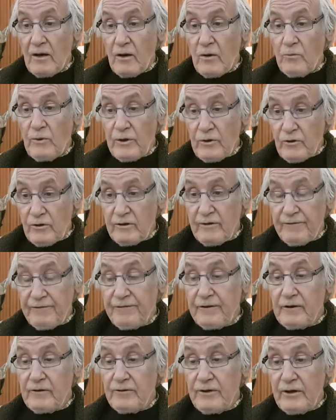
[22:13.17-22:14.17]
we could have
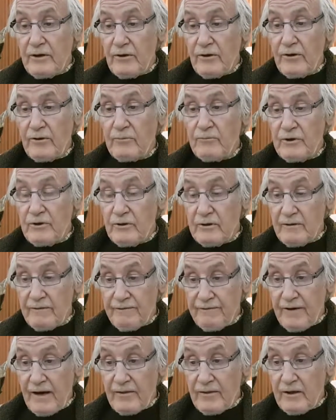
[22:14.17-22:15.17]
filled the earth, we could have
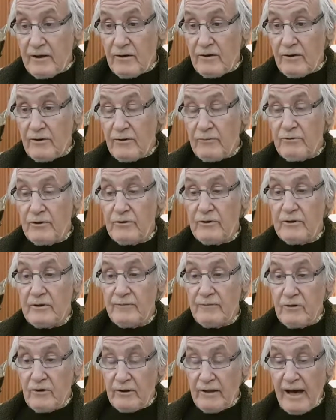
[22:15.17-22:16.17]
fed the earth, we could
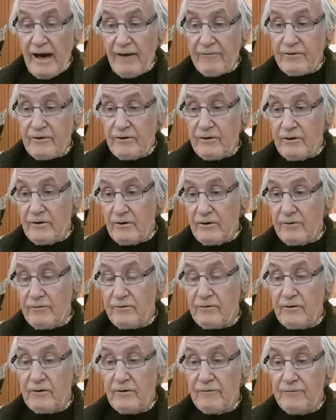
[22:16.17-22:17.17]
have looked after the earth
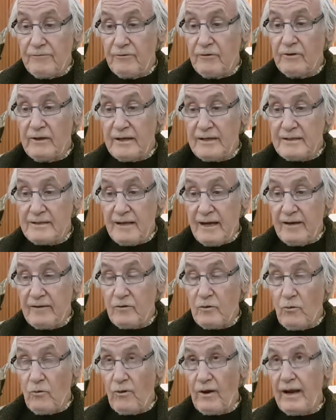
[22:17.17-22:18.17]
to the full extent
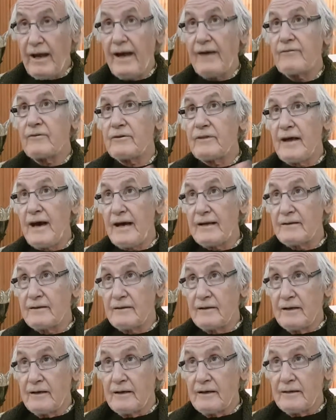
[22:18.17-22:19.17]
to whatever that
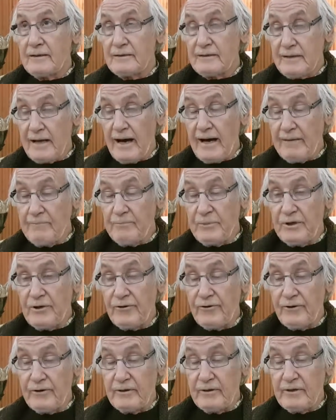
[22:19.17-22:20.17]
time
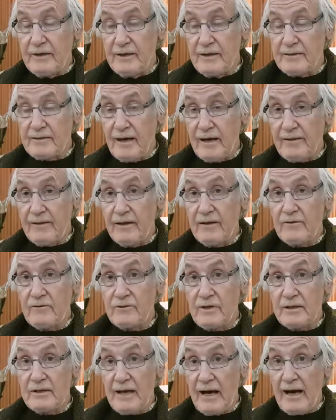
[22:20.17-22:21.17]
period is. I think there's
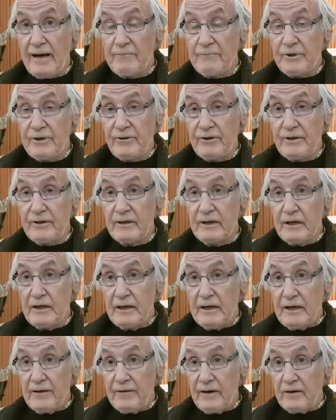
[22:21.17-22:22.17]
a time period
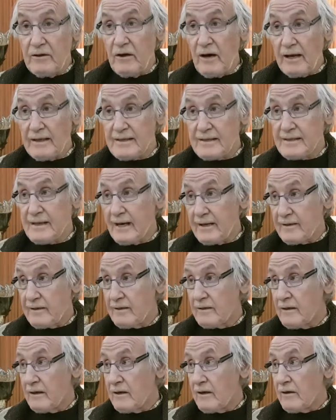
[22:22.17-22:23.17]
that God
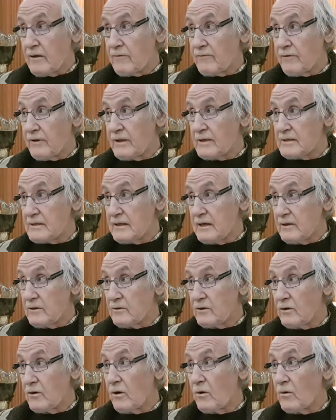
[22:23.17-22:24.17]
set for this thing
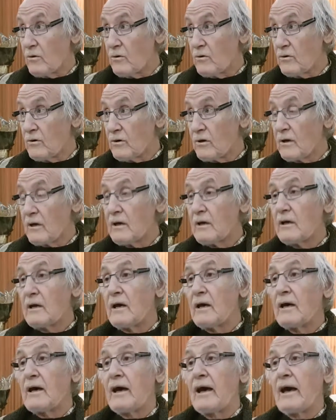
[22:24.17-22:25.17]
to go,
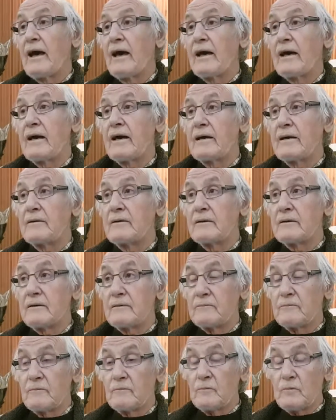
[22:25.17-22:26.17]
and
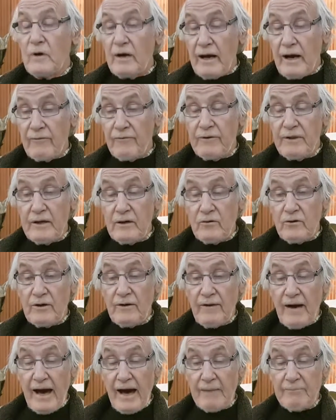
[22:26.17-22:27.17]
everything could
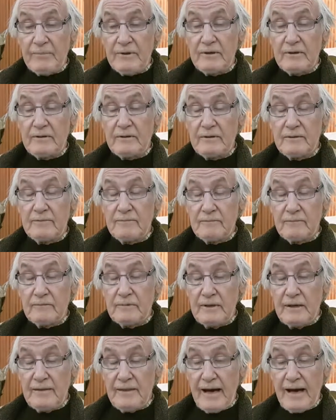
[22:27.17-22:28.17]
have happened
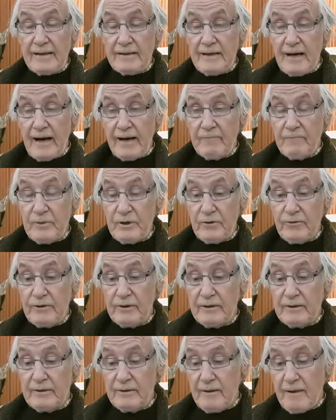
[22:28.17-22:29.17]
in that time period.